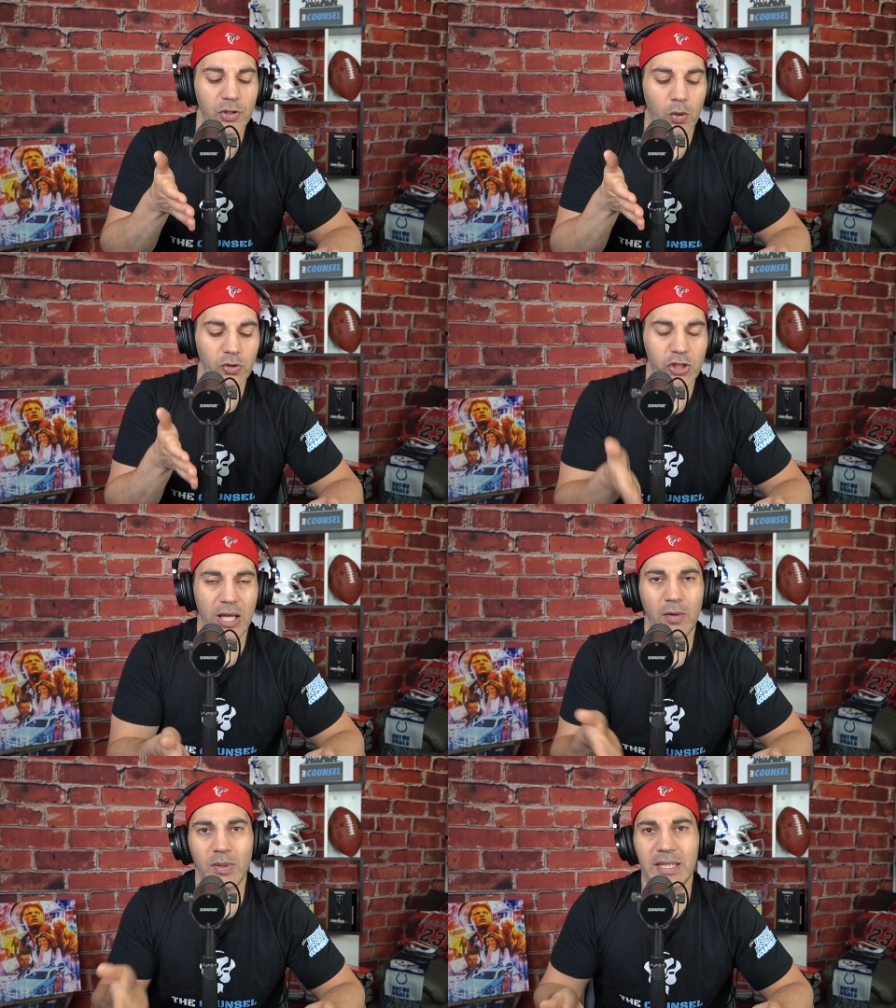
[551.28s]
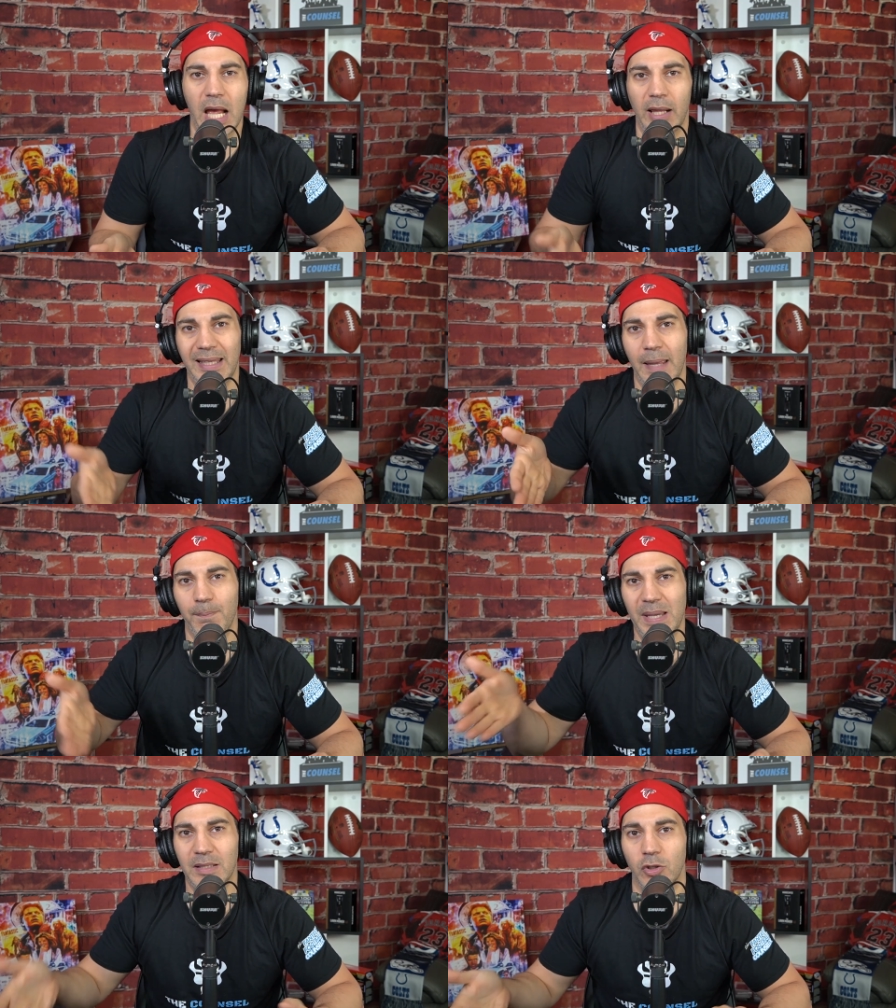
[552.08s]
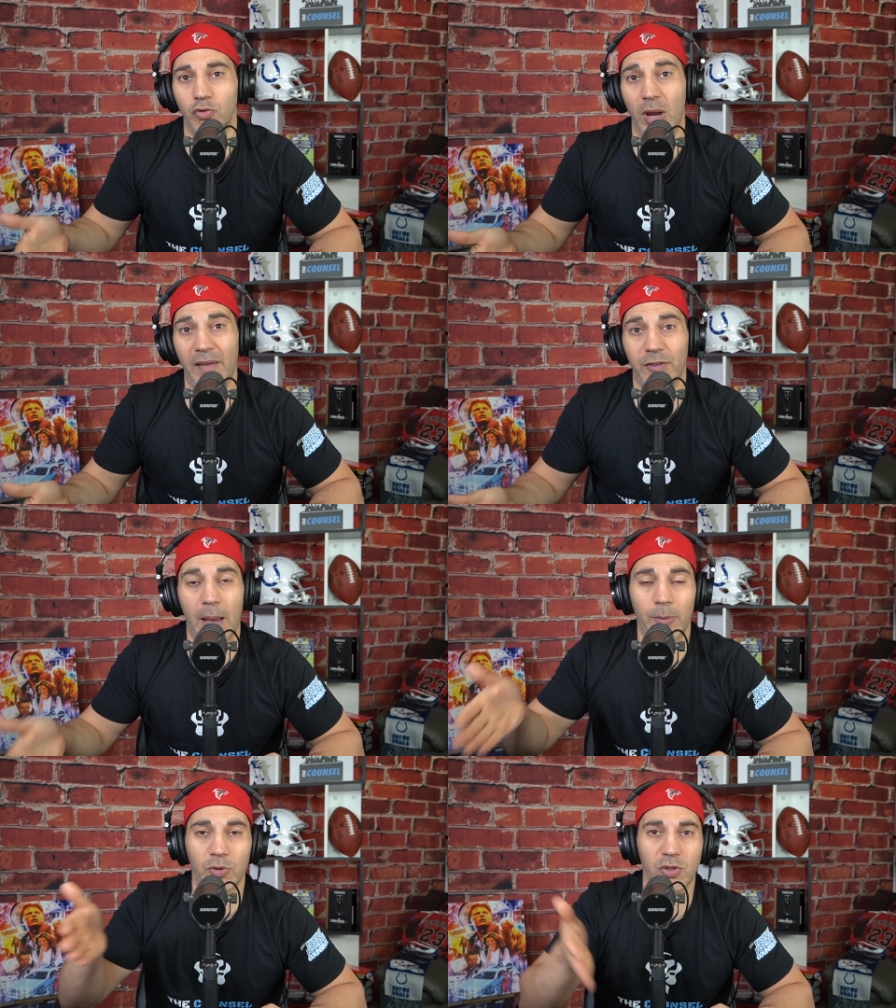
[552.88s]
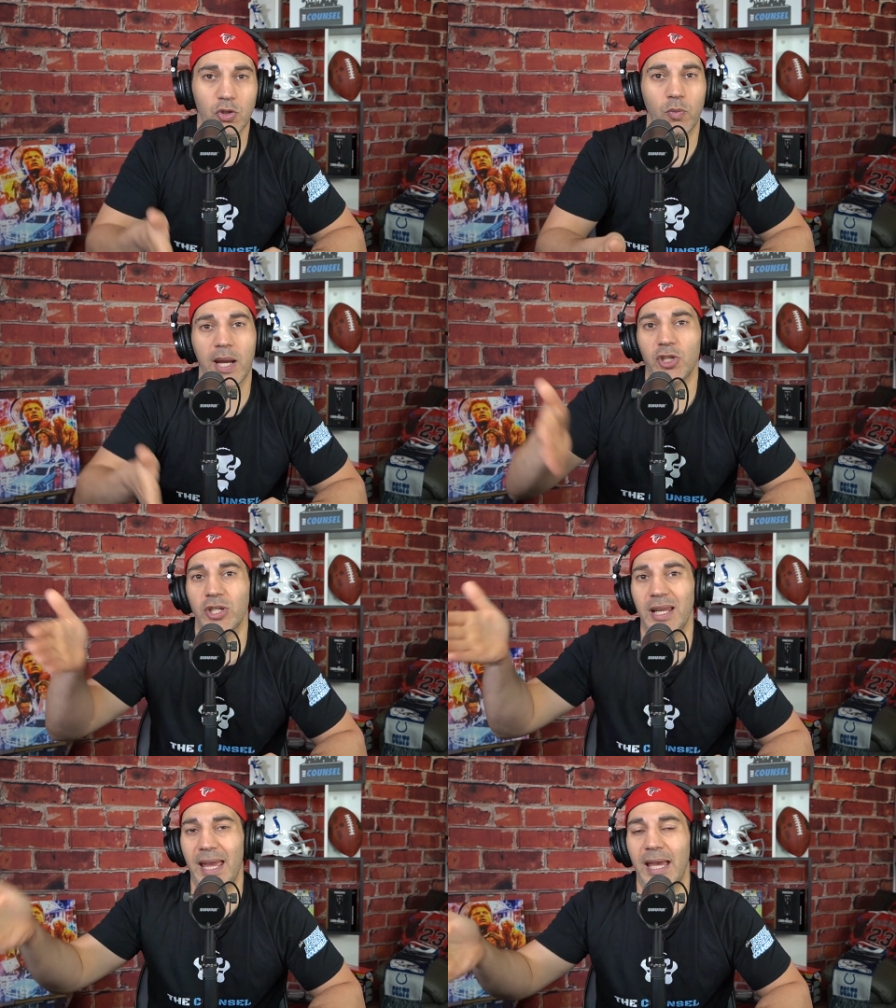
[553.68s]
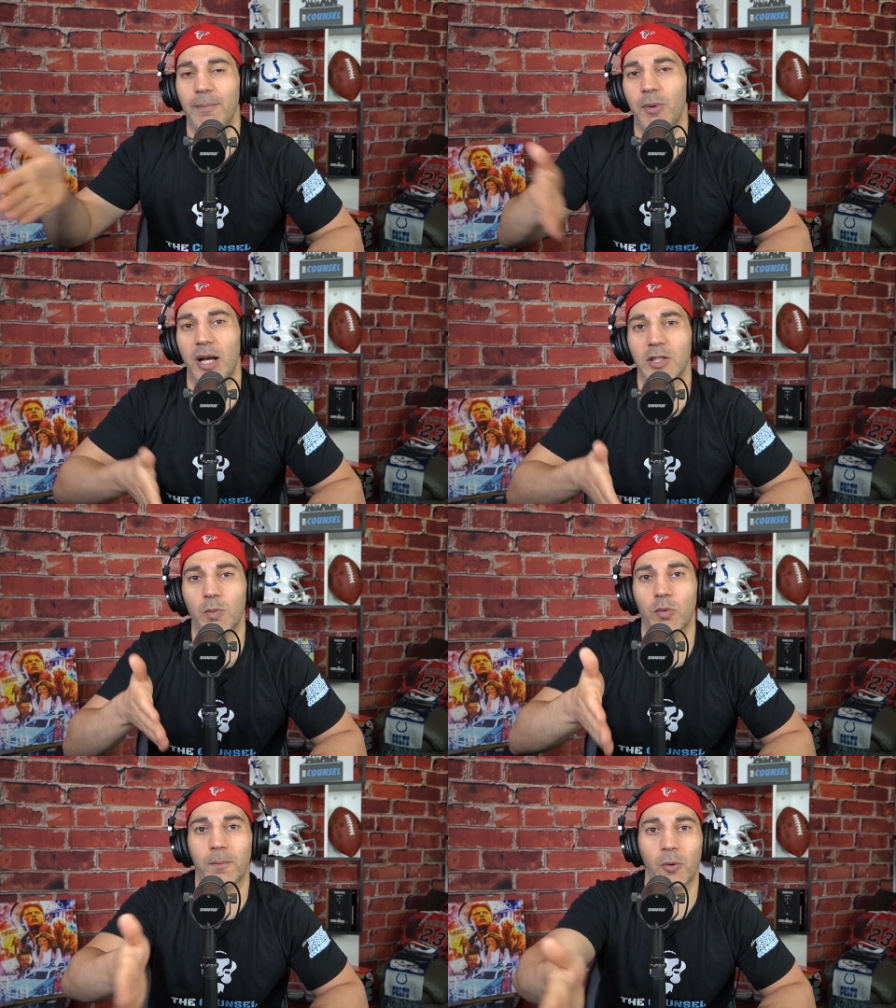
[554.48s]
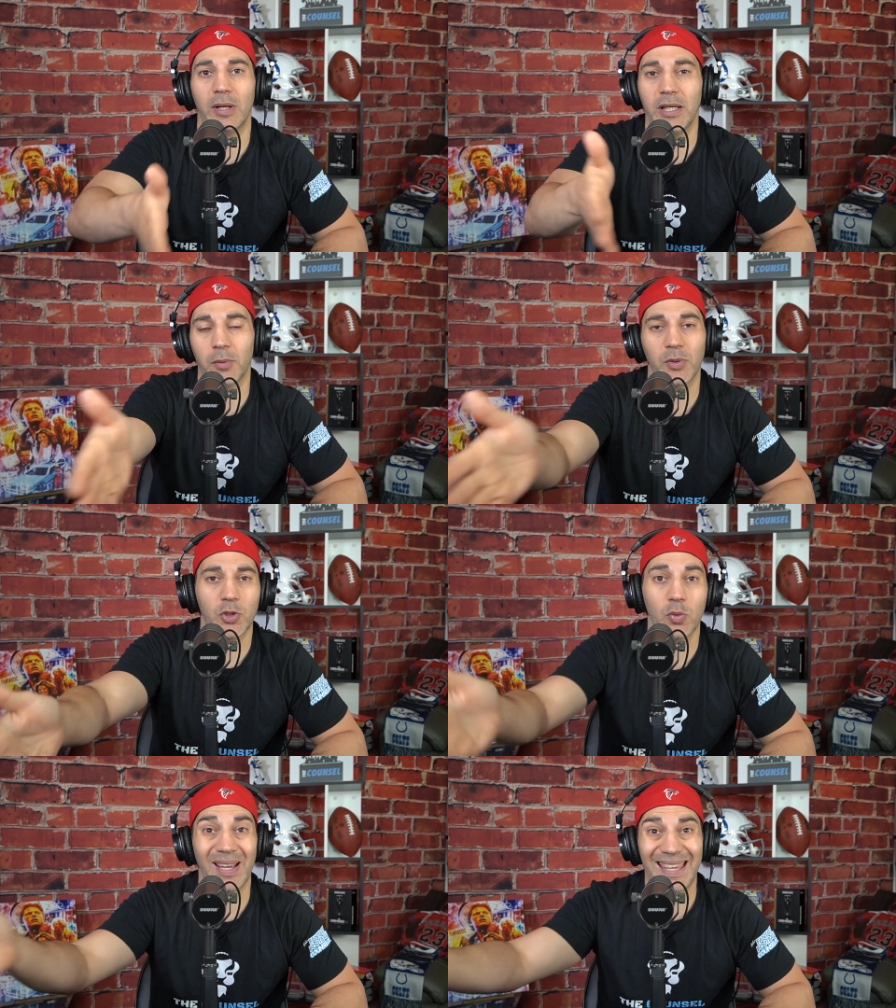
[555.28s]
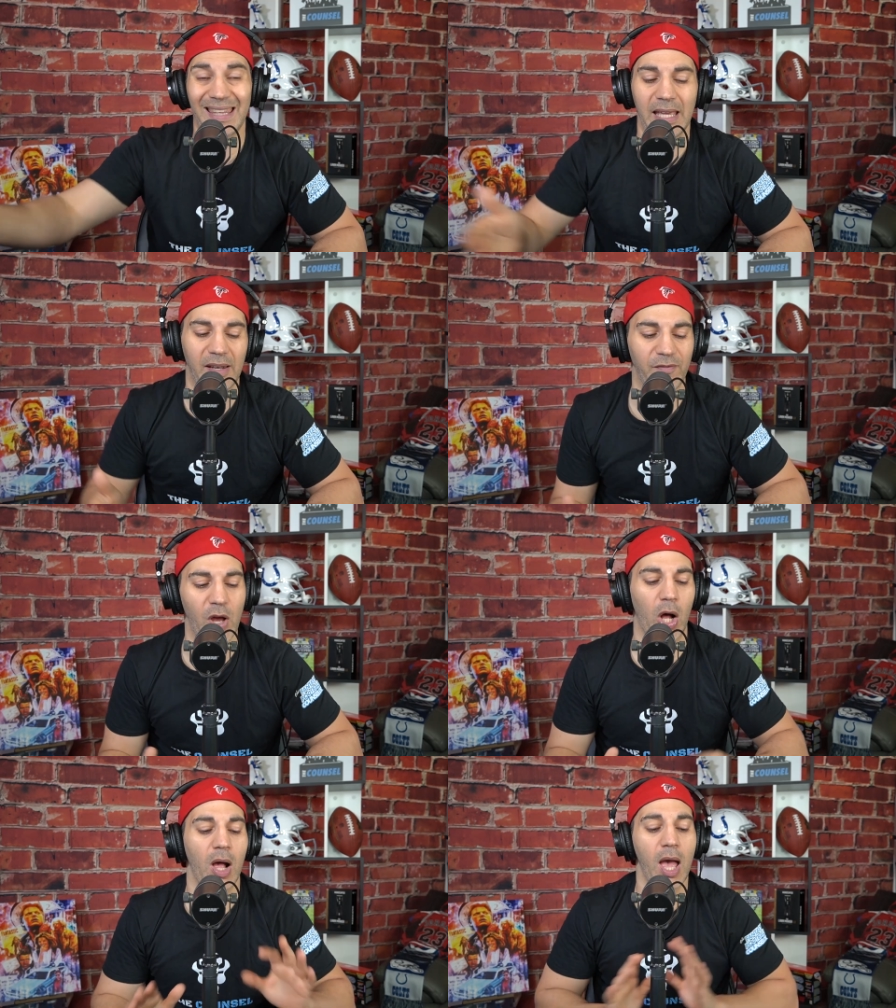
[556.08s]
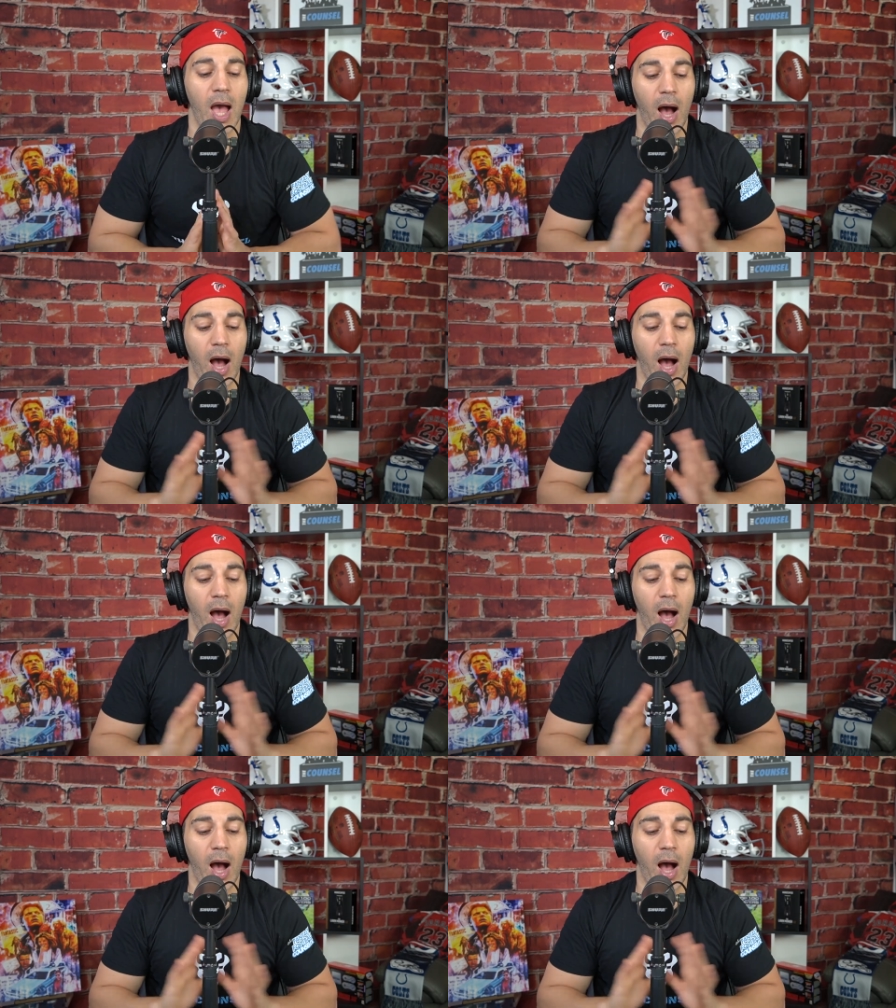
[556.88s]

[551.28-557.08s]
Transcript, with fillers: So Jaylen Waddle, again, based on draft capital situation and possible rapport here with Tua in the NFL,